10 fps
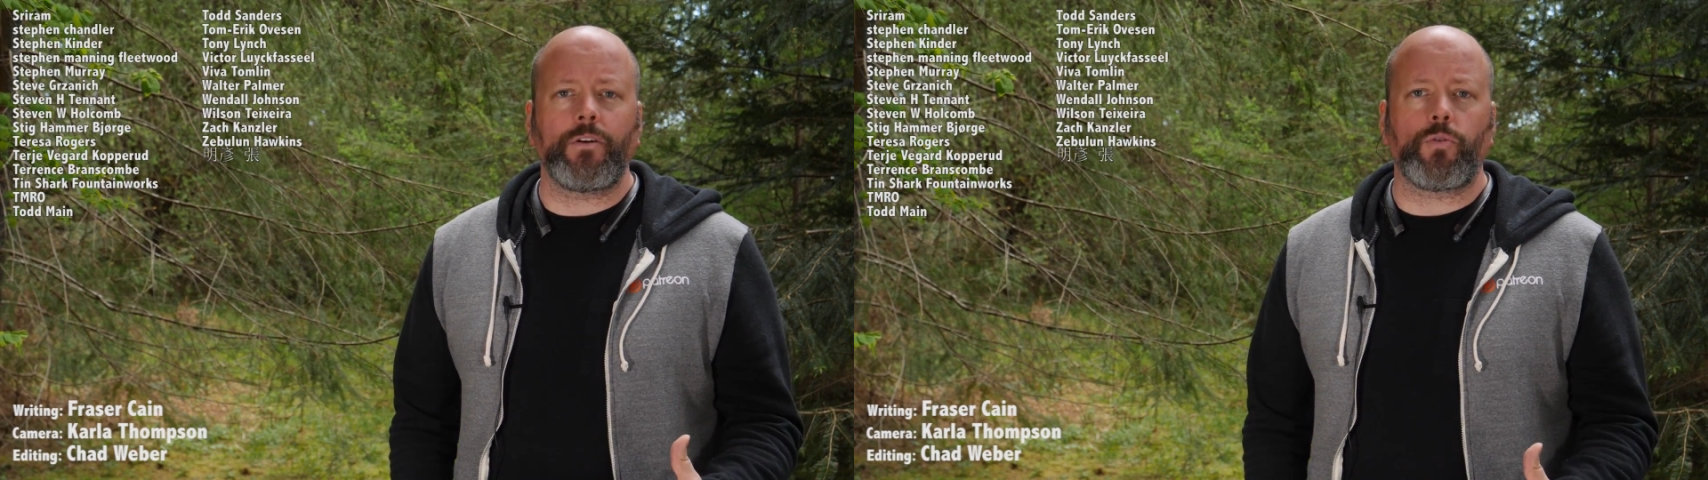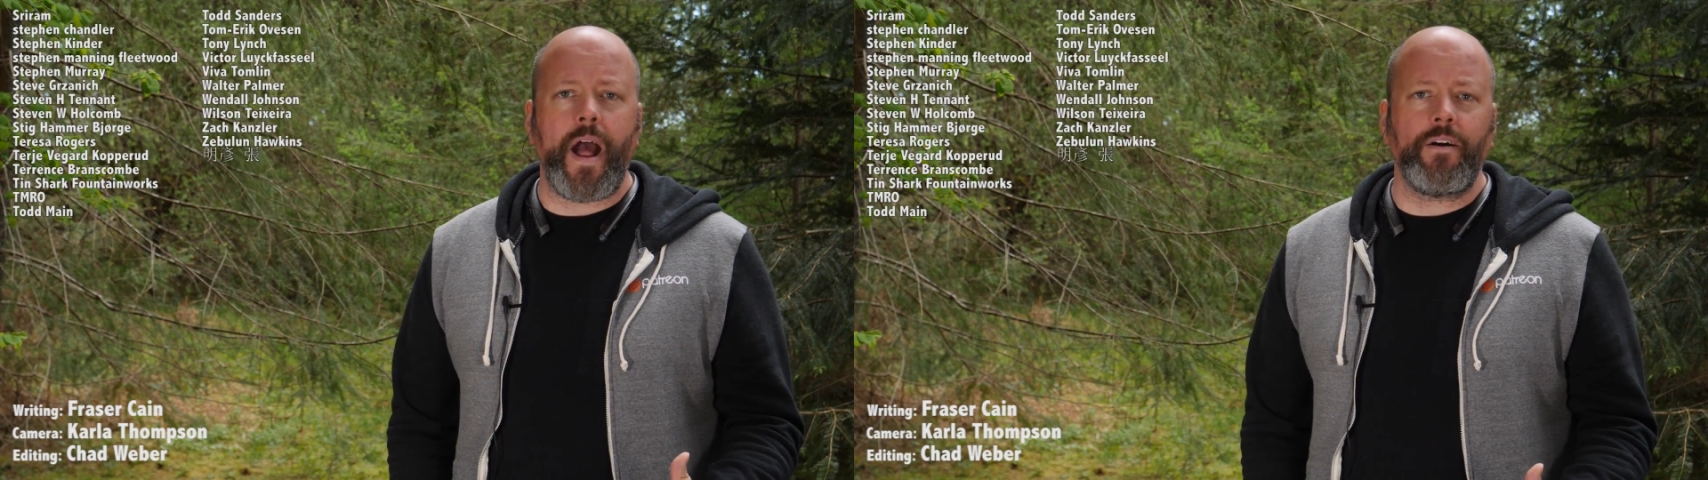
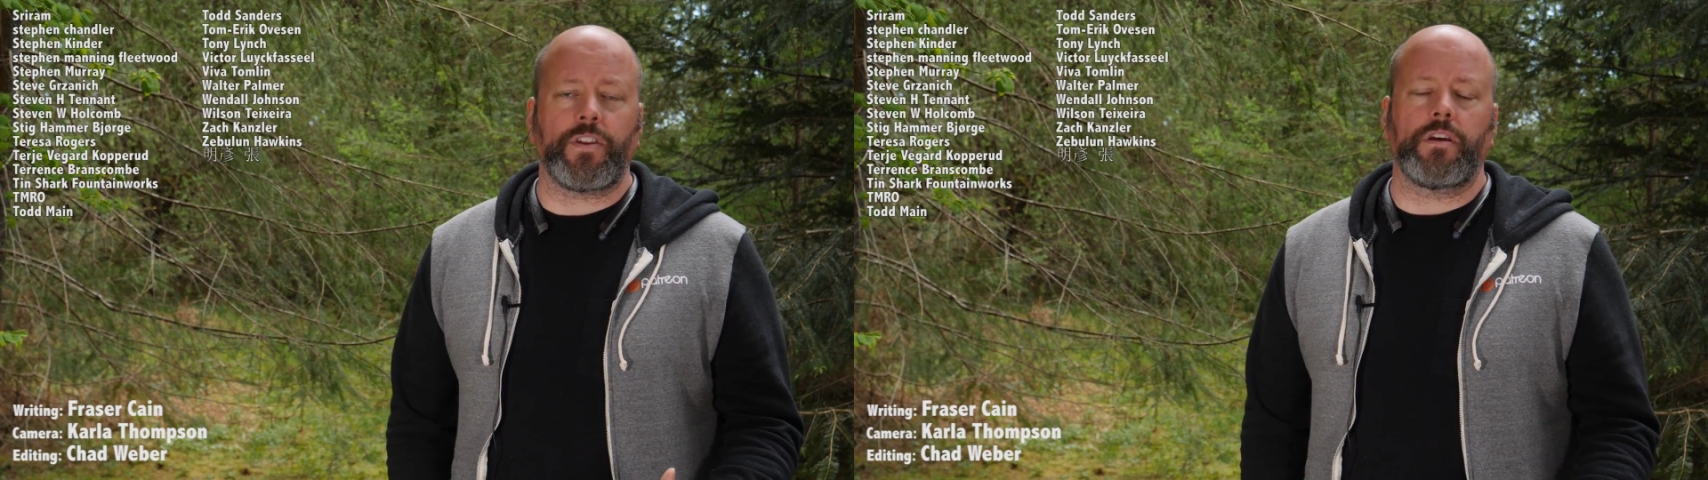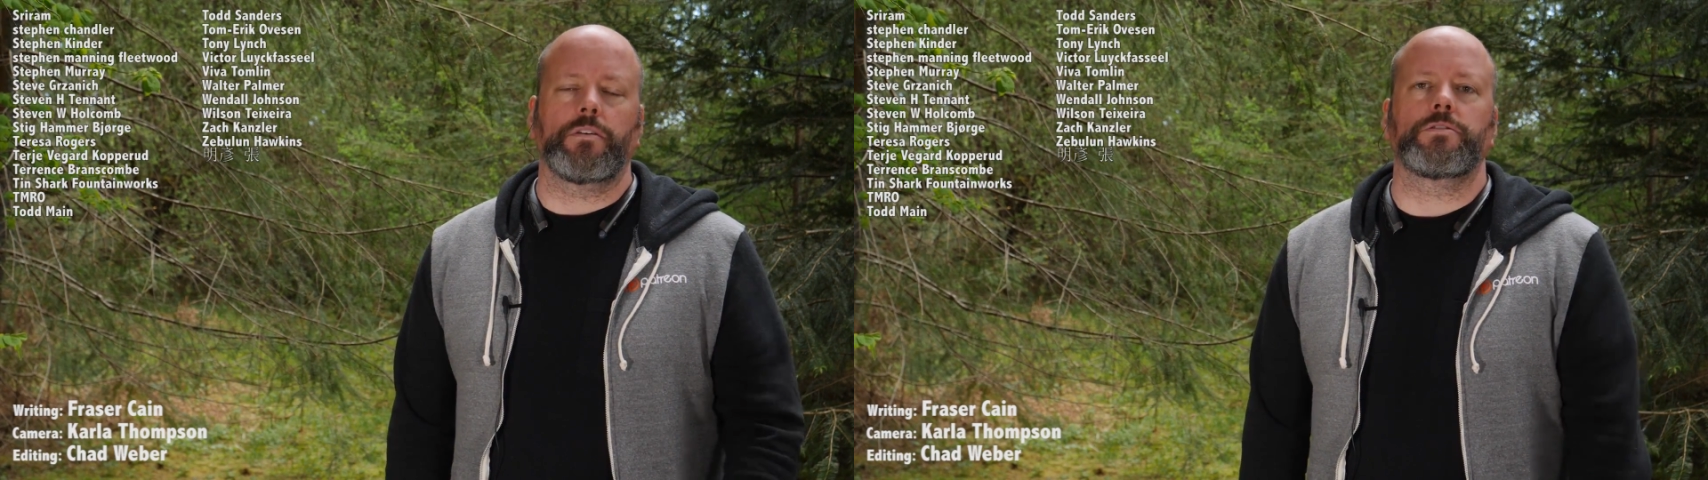
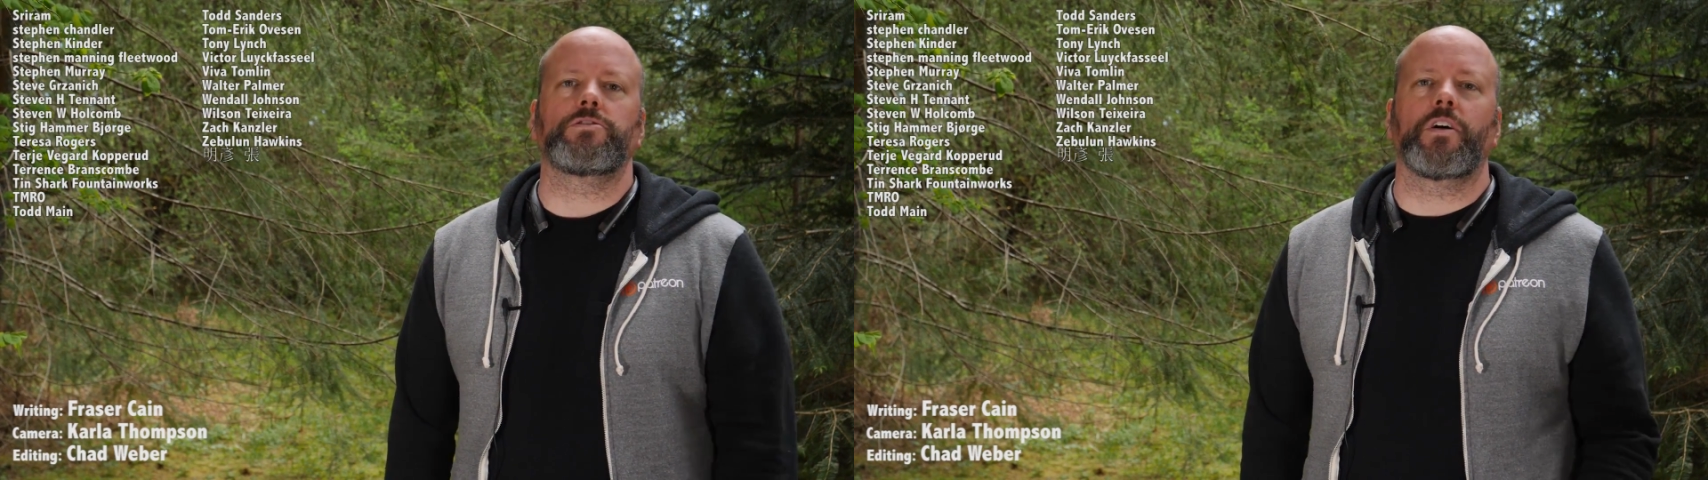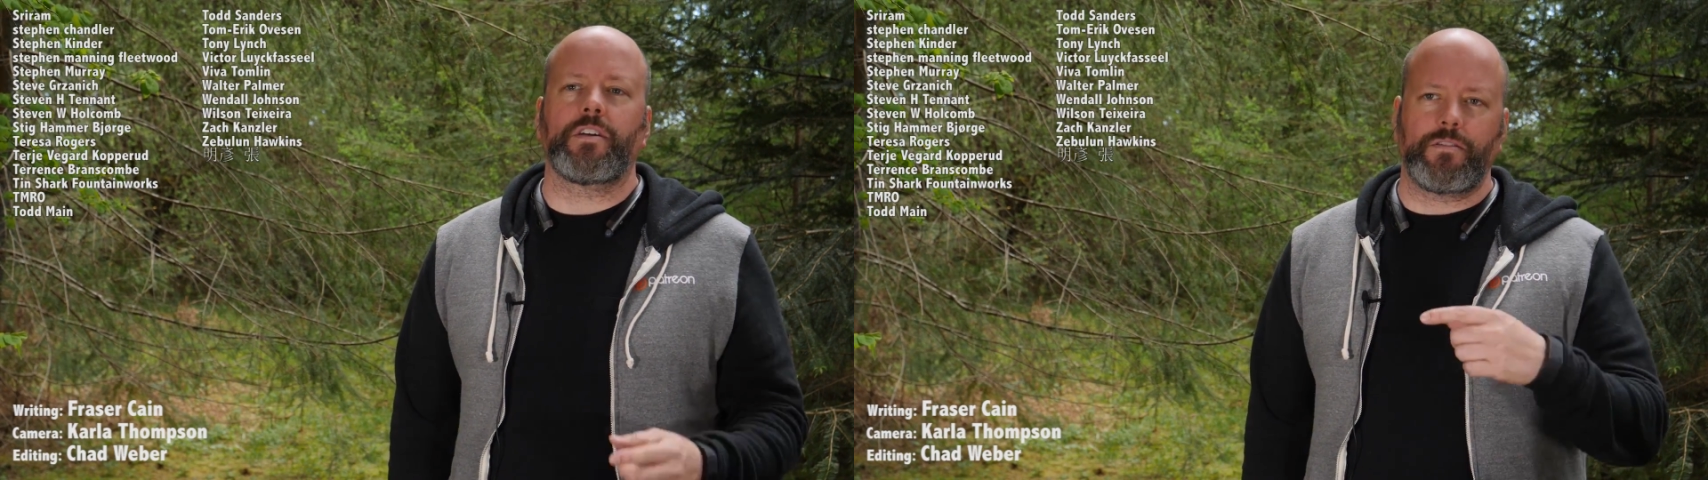gravity, oh, let's
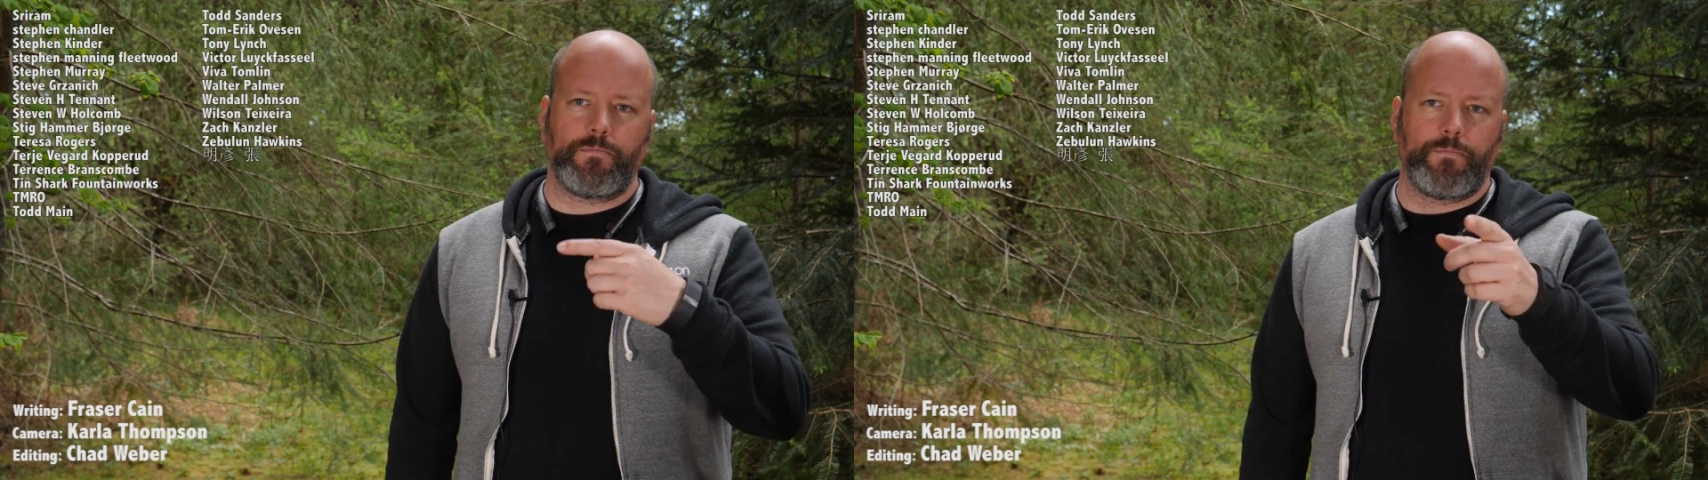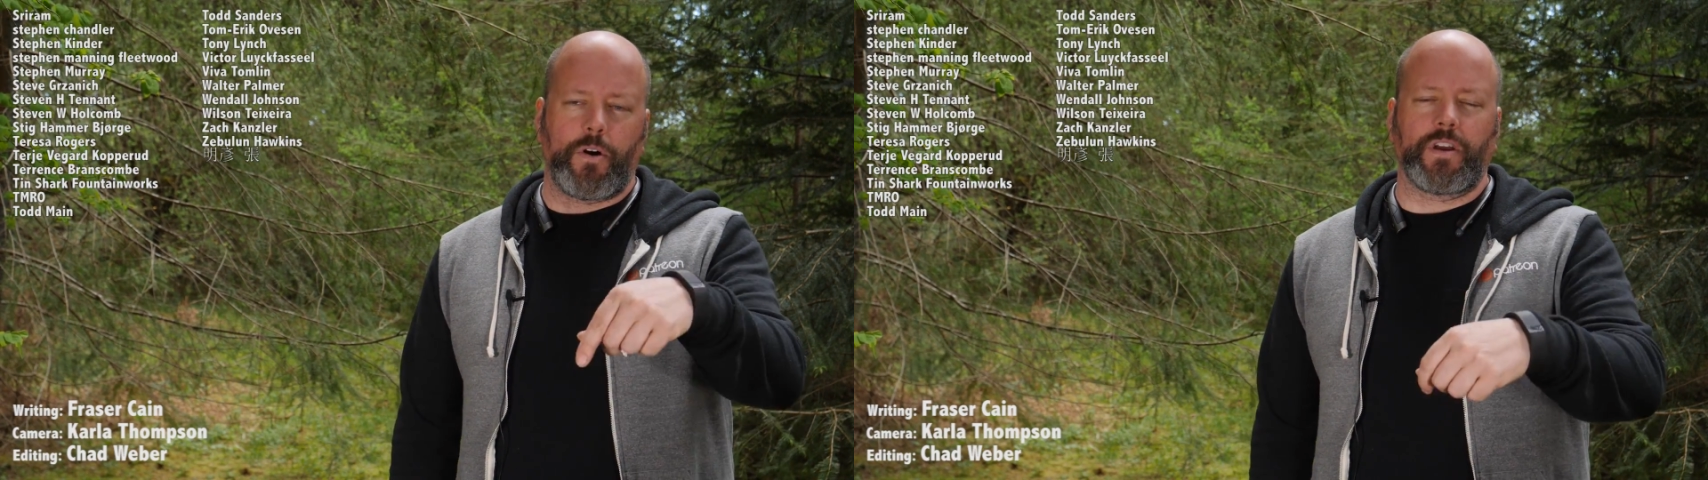do that
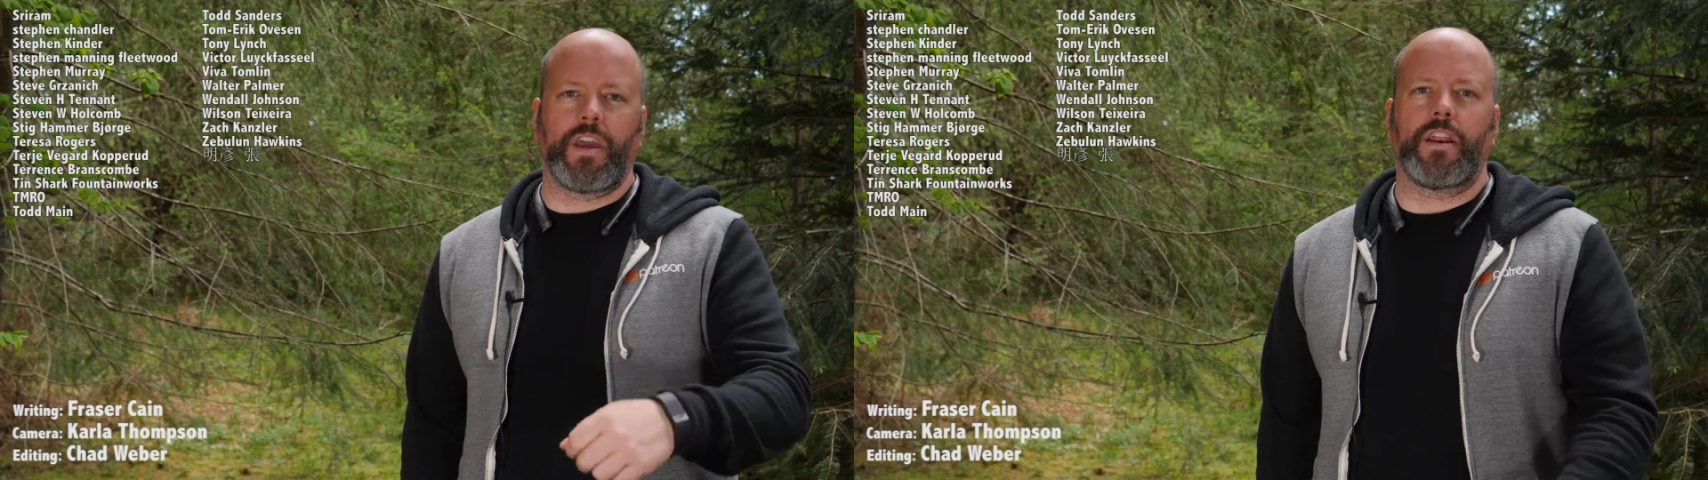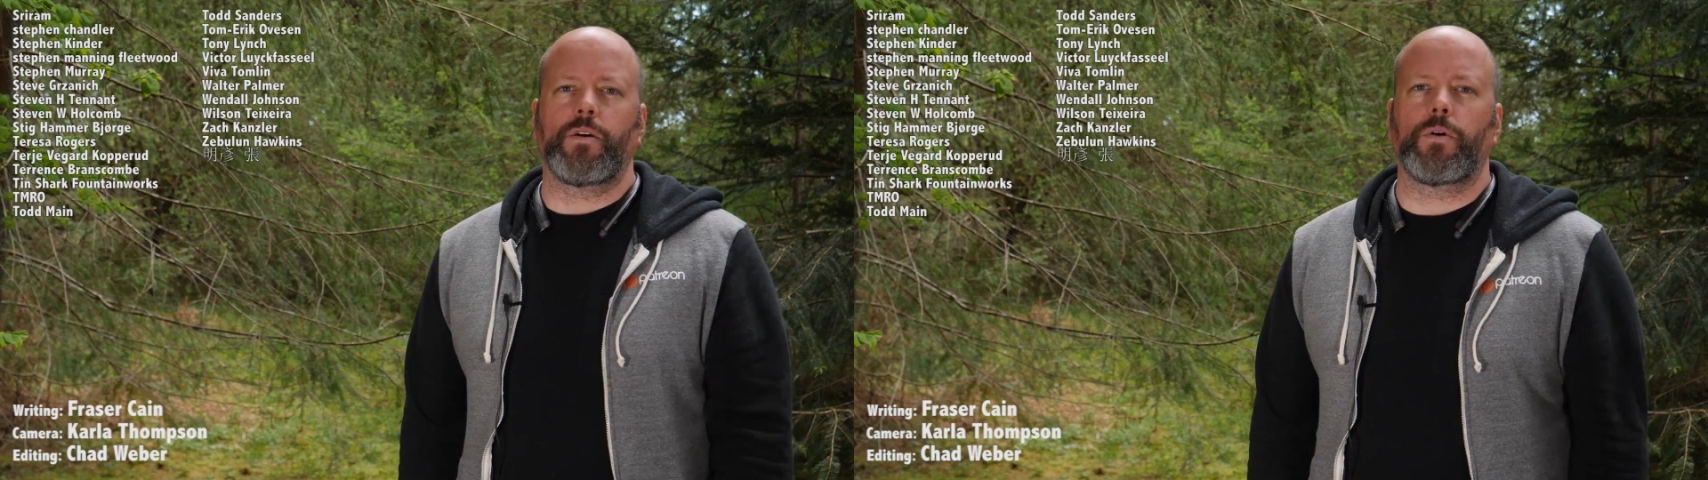part
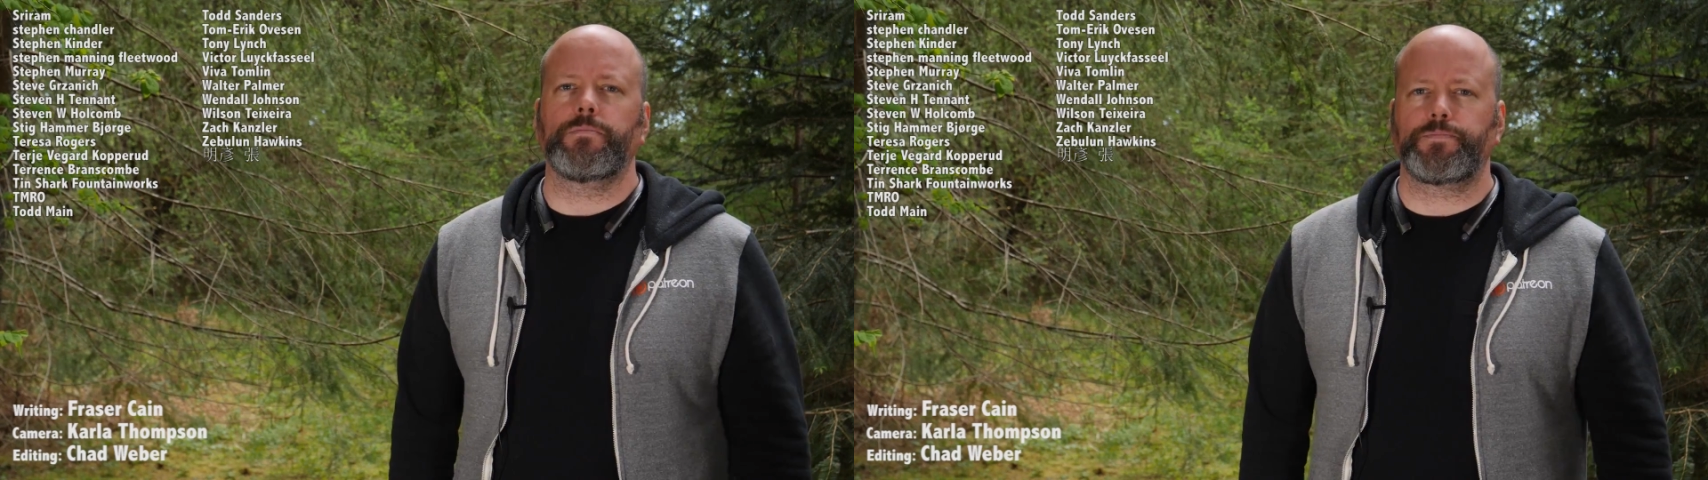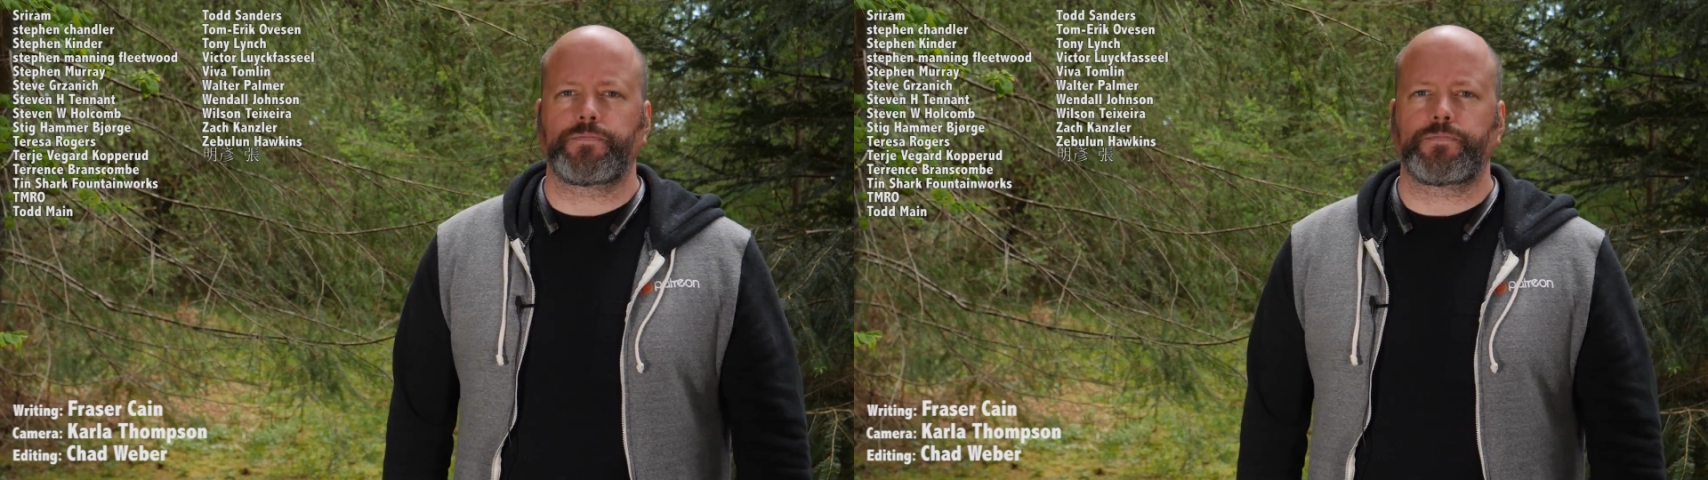again anyway.